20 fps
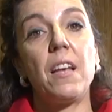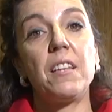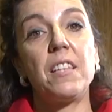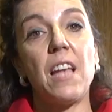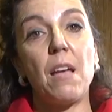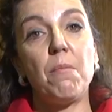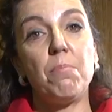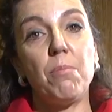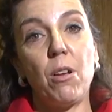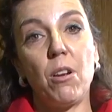
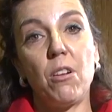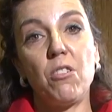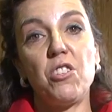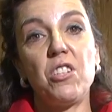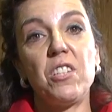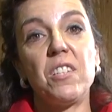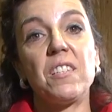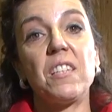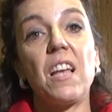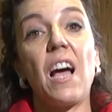
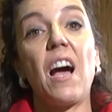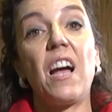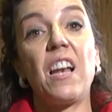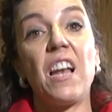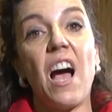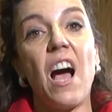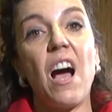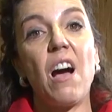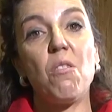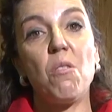Typologies
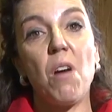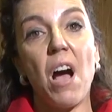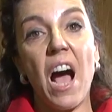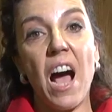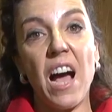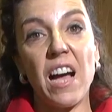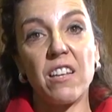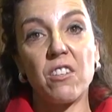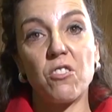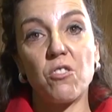allow
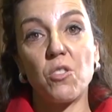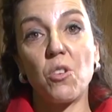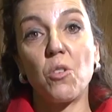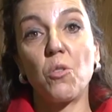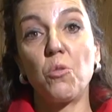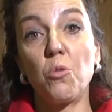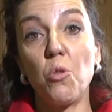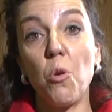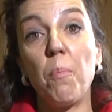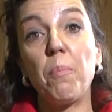us
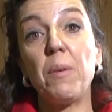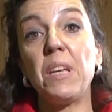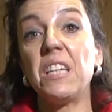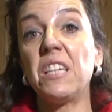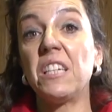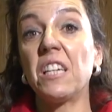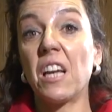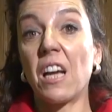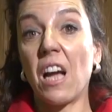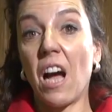
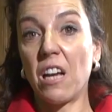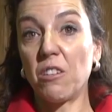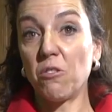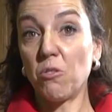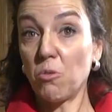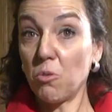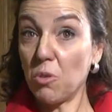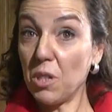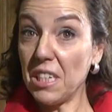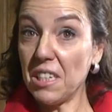grouping
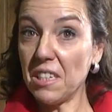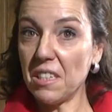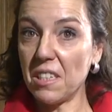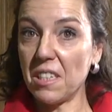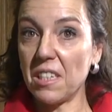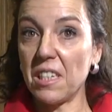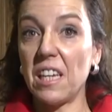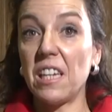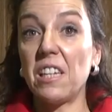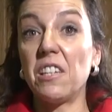
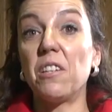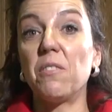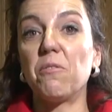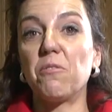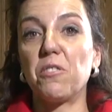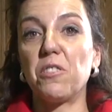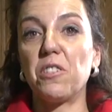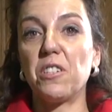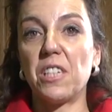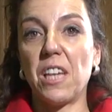countries in
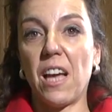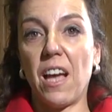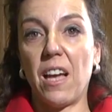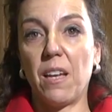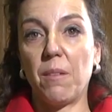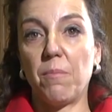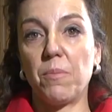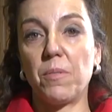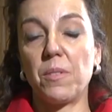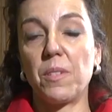different
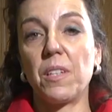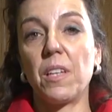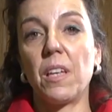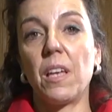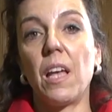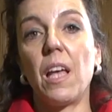types.